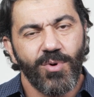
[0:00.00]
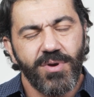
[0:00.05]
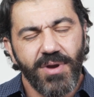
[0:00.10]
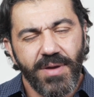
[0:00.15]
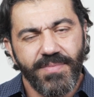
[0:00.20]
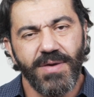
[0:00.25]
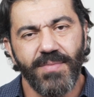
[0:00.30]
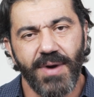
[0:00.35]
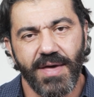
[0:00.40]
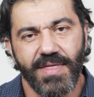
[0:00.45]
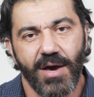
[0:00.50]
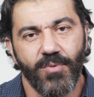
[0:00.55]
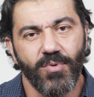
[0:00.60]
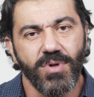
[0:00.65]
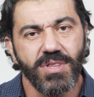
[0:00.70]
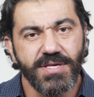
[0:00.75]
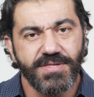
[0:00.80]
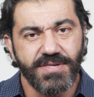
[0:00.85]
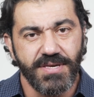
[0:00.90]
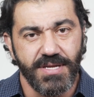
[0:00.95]
What do I mean by that?
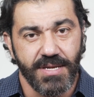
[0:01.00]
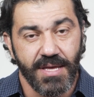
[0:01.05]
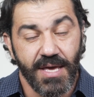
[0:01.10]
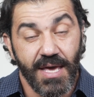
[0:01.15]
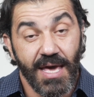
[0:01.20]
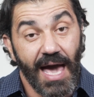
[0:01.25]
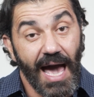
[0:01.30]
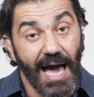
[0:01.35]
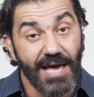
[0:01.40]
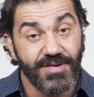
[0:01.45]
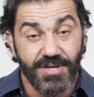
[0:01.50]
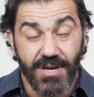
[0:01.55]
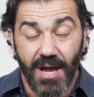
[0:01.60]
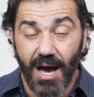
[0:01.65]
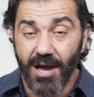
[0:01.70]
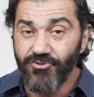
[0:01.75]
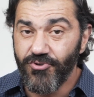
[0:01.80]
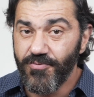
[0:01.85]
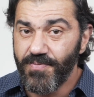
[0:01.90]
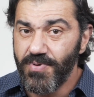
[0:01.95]
Well, listen, as an
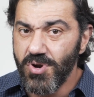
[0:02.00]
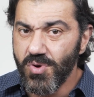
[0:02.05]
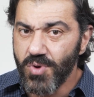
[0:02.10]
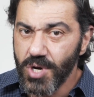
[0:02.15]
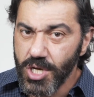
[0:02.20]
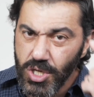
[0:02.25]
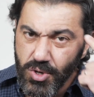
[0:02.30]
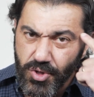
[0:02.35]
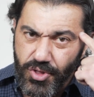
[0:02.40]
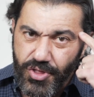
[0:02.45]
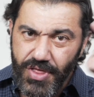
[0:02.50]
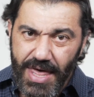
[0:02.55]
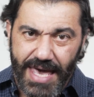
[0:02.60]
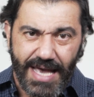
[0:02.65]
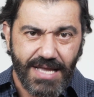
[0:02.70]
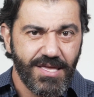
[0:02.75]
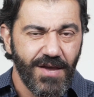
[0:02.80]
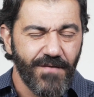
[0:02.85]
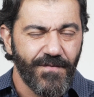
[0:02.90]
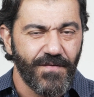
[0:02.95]
entrepreneur, you
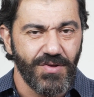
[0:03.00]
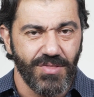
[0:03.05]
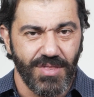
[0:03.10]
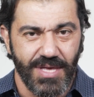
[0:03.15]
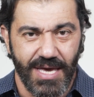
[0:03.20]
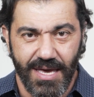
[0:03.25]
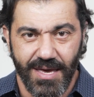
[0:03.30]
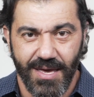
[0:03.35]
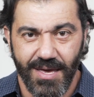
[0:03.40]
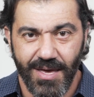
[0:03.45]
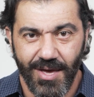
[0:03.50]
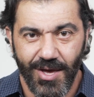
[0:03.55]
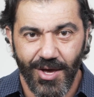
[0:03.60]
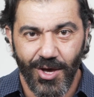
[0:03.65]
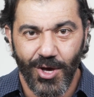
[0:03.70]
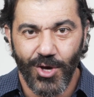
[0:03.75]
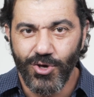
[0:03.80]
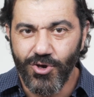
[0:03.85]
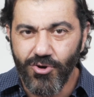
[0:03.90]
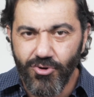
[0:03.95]
think differently.
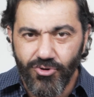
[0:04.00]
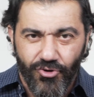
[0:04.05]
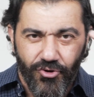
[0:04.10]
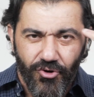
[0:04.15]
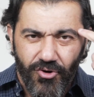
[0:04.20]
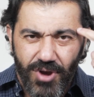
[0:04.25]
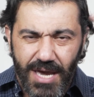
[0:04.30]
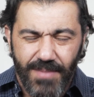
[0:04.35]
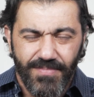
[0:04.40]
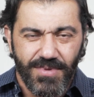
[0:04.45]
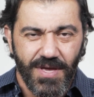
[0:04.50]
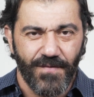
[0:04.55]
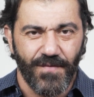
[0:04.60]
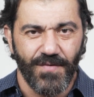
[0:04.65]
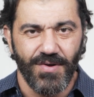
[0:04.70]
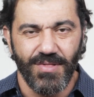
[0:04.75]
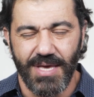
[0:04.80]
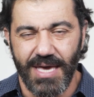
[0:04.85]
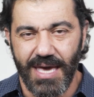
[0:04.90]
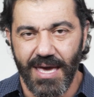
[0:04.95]
You dream
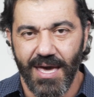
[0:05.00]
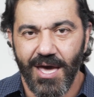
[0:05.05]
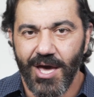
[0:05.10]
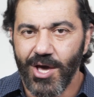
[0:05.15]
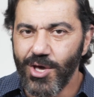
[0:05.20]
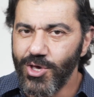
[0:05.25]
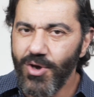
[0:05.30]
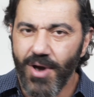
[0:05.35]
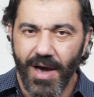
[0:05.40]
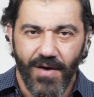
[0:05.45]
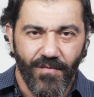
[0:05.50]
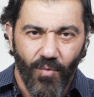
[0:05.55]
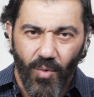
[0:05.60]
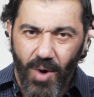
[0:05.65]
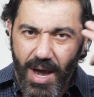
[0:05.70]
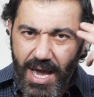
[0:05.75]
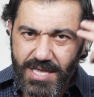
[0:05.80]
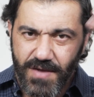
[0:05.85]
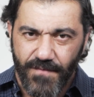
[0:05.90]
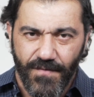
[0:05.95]
differently. You have
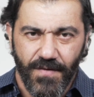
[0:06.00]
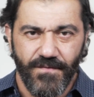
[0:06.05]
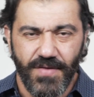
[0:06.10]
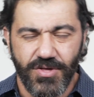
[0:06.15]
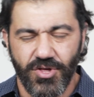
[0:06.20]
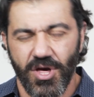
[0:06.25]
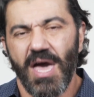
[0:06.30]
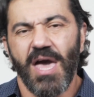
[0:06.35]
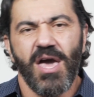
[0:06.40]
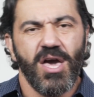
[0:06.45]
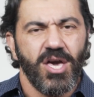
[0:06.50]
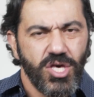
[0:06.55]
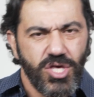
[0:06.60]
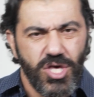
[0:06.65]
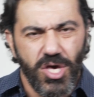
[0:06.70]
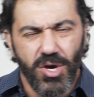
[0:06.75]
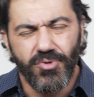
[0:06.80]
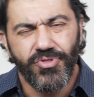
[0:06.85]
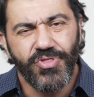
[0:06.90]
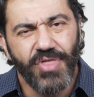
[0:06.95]
way different vision.
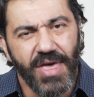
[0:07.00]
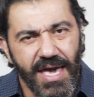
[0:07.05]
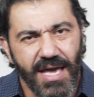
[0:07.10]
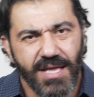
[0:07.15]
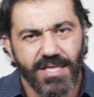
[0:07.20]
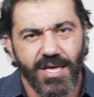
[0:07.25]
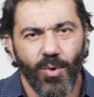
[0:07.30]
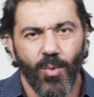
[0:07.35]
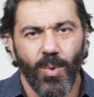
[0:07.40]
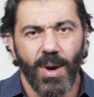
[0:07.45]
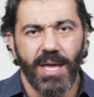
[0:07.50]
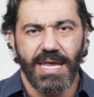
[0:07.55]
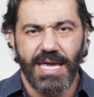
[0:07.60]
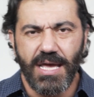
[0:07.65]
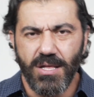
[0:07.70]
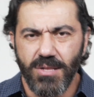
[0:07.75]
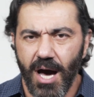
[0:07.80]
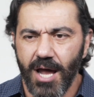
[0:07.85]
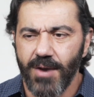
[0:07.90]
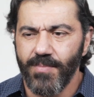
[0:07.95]
You think that
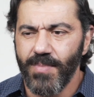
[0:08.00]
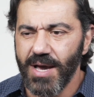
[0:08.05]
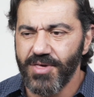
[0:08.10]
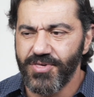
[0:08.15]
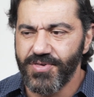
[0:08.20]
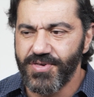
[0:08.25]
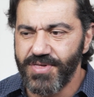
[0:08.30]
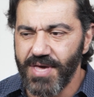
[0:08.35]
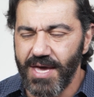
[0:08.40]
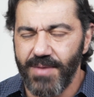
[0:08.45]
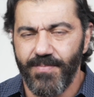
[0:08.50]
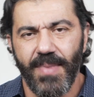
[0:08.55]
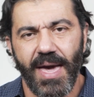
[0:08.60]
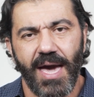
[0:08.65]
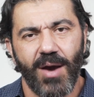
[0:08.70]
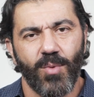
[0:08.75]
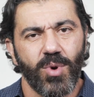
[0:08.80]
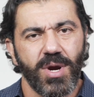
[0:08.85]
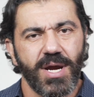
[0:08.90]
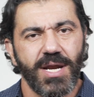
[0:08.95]
when Elon Musk said,
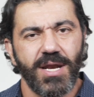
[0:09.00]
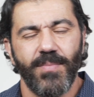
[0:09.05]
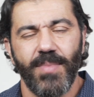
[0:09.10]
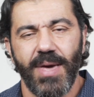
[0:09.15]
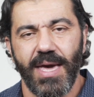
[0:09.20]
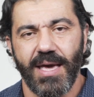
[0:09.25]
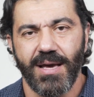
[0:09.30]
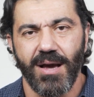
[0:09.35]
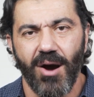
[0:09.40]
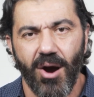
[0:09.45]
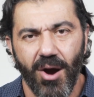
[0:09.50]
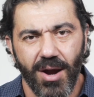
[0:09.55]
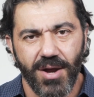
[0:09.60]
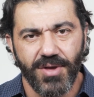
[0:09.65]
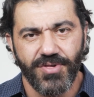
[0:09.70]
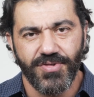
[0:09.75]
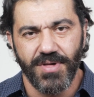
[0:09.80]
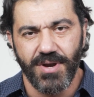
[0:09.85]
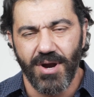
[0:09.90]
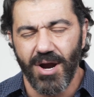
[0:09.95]
man, we're going to make
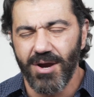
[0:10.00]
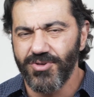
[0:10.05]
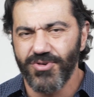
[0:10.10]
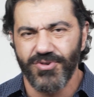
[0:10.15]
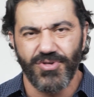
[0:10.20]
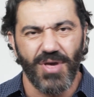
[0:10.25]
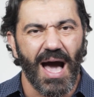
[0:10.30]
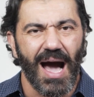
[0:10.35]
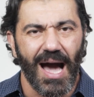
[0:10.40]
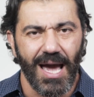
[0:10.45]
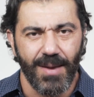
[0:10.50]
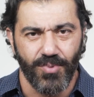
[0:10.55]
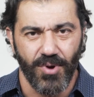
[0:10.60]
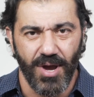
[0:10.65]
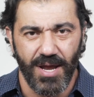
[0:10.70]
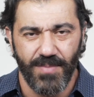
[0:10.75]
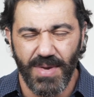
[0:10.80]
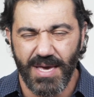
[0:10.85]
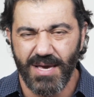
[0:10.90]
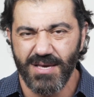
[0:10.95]
cars that aren't just
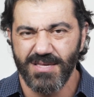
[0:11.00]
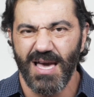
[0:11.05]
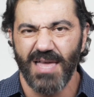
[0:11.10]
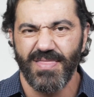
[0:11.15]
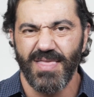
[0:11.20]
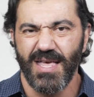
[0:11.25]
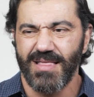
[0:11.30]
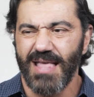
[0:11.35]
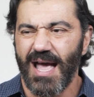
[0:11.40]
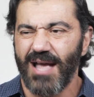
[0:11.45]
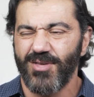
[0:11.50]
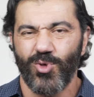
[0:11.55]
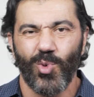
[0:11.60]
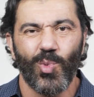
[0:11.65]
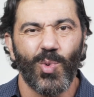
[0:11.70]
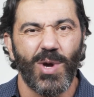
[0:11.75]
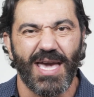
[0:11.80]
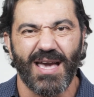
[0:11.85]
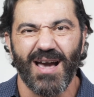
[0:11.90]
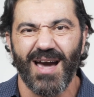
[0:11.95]
hybrid because I think
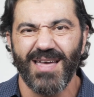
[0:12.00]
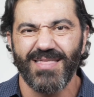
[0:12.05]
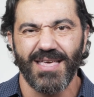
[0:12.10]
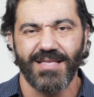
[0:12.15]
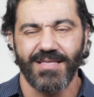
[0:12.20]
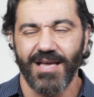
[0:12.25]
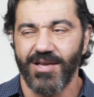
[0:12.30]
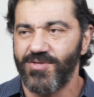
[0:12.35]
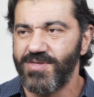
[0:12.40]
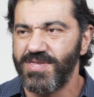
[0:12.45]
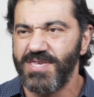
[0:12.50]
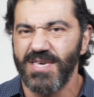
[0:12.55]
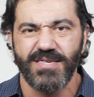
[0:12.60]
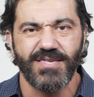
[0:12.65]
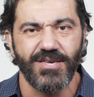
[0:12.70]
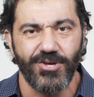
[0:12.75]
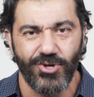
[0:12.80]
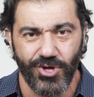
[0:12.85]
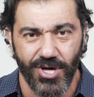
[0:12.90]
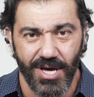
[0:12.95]
that's weak. I think that's
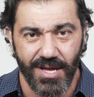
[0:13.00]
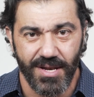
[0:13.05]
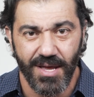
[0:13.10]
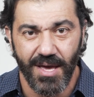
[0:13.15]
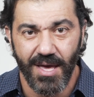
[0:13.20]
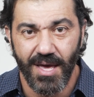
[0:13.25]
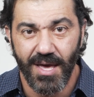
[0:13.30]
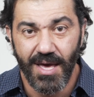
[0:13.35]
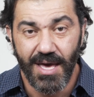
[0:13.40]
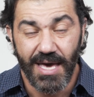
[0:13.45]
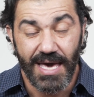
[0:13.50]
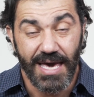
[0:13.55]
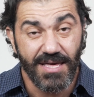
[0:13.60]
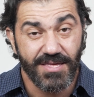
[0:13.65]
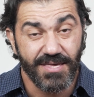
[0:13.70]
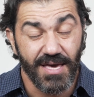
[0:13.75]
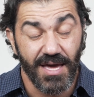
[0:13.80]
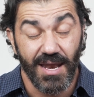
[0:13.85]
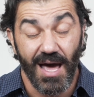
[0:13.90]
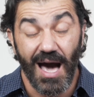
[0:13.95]
sissy shit.
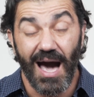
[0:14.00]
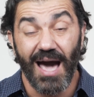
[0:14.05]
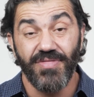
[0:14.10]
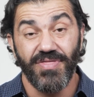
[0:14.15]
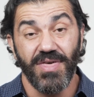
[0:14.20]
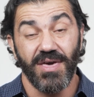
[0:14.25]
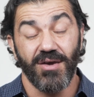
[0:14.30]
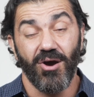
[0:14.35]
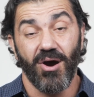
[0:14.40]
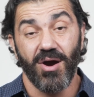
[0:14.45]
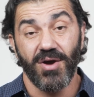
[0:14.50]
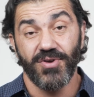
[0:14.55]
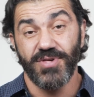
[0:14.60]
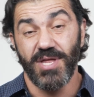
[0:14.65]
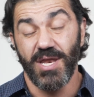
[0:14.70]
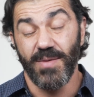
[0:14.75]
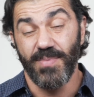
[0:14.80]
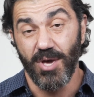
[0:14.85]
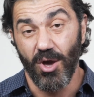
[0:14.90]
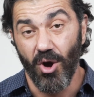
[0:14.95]
He said, I think cars
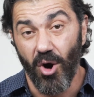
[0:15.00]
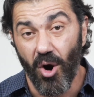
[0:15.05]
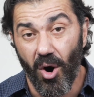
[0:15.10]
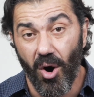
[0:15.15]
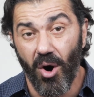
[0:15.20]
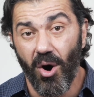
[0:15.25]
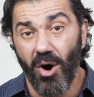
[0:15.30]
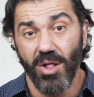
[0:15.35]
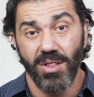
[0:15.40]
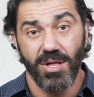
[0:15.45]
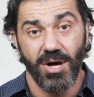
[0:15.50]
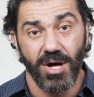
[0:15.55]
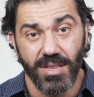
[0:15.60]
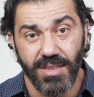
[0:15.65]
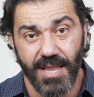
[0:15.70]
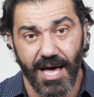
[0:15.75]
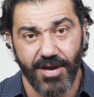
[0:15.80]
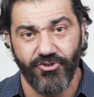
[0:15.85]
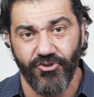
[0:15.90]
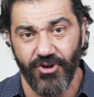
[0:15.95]
need to be all
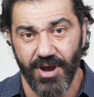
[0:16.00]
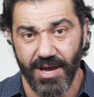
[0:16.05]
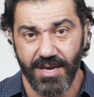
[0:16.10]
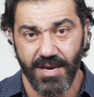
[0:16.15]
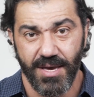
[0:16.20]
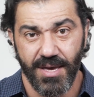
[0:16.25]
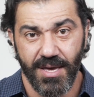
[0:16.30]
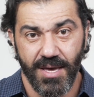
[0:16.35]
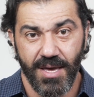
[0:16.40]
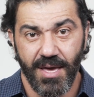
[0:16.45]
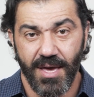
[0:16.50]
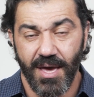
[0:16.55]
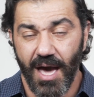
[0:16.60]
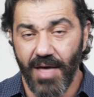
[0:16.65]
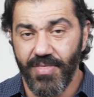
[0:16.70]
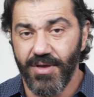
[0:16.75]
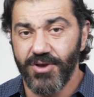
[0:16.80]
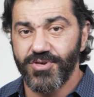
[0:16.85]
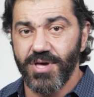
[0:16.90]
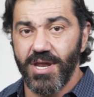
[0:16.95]
electric
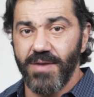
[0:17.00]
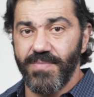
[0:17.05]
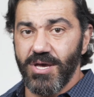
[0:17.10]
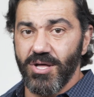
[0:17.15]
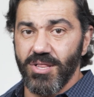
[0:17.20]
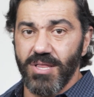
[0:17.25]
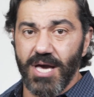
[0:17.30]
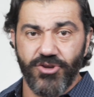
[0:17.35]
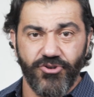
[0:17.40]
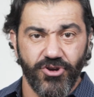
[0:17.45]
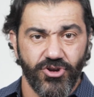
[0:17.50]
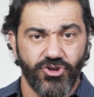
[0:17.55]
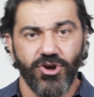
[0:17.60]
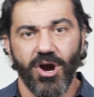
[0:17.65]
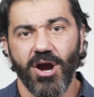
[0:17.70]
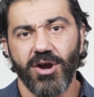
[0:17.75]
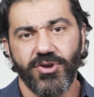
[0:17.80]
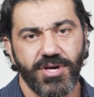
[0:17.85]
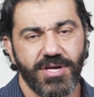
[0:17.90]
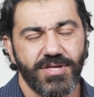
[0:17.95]
and there's going to be electric
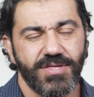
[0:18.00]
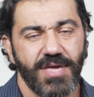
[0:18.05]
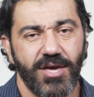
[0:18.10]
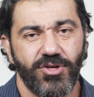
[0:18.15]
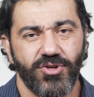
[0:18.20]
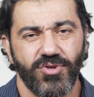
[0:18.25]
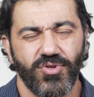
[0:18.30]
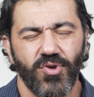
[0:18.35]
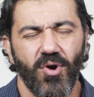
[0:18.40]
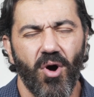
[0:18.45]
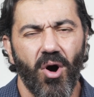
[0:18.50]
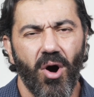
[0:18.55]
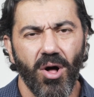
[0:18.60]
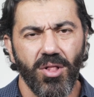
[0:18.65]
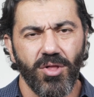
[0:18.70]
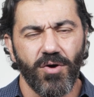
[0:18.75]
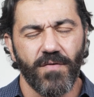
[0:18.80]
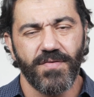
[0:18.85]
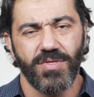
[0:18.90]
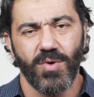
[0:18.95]
charging stations
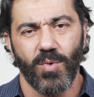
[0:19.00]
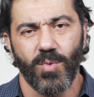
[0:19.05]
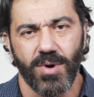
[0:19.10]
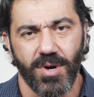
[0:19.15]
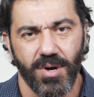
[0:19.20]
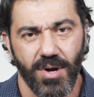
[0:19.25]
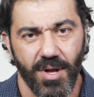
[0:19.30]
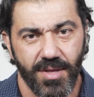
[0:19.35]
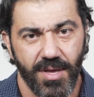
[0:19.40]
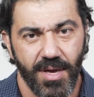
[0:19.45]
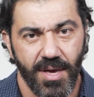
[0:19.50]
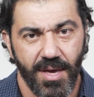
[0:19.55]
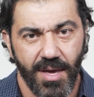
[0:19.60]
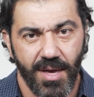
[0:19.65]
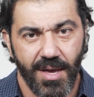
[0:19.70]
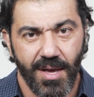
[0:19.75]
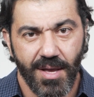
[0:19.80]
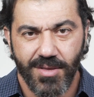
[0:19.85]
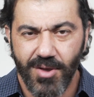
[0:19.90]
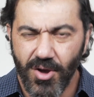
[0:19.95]
all over the world.
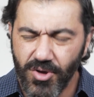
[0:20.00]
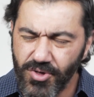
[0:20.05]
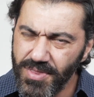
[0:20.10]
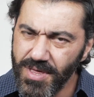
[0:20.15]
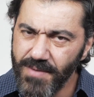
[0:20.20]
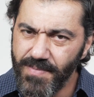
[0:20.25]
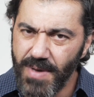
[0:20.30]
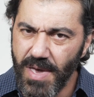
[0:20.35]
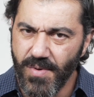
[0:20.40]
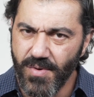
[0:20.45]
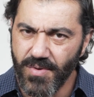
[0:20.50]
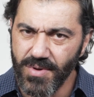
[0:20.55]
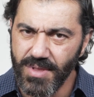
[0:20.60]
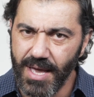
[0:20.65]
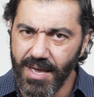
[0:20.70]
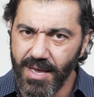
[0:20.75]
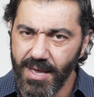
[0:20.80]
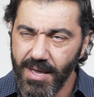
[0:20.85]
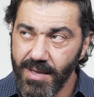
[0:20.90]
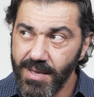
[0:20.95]
Don't you think people were
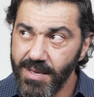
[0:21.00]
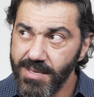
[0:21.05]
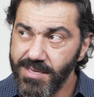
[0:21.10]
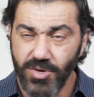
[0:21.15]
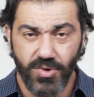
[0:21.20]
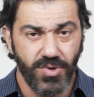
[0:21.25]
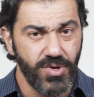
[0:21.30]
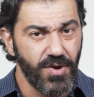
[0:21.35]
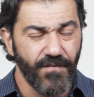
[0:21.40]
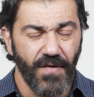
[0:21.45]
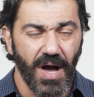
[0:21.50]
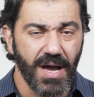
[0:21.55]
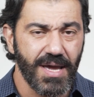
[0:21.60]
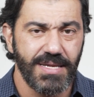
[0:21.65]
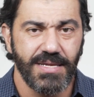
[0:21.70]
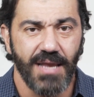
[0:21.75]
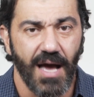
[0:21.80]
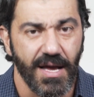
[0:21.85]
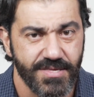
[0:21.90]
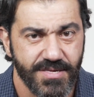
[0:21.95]
like, dude, you're
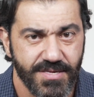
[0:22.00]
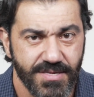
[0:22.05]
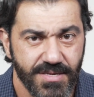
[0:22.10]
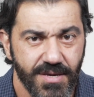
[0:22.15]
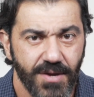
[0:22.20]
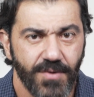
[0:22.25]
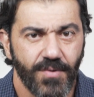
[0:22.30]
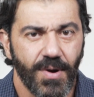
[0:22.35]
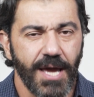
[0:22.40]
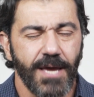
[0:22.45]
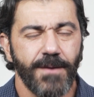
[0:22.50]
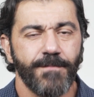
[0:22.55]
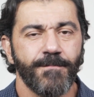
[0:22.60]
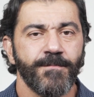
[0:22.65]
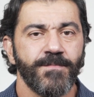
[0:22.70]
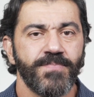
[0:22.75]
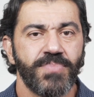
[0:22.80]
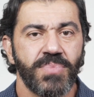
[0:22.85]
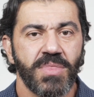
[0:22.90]
fucking nuts, right?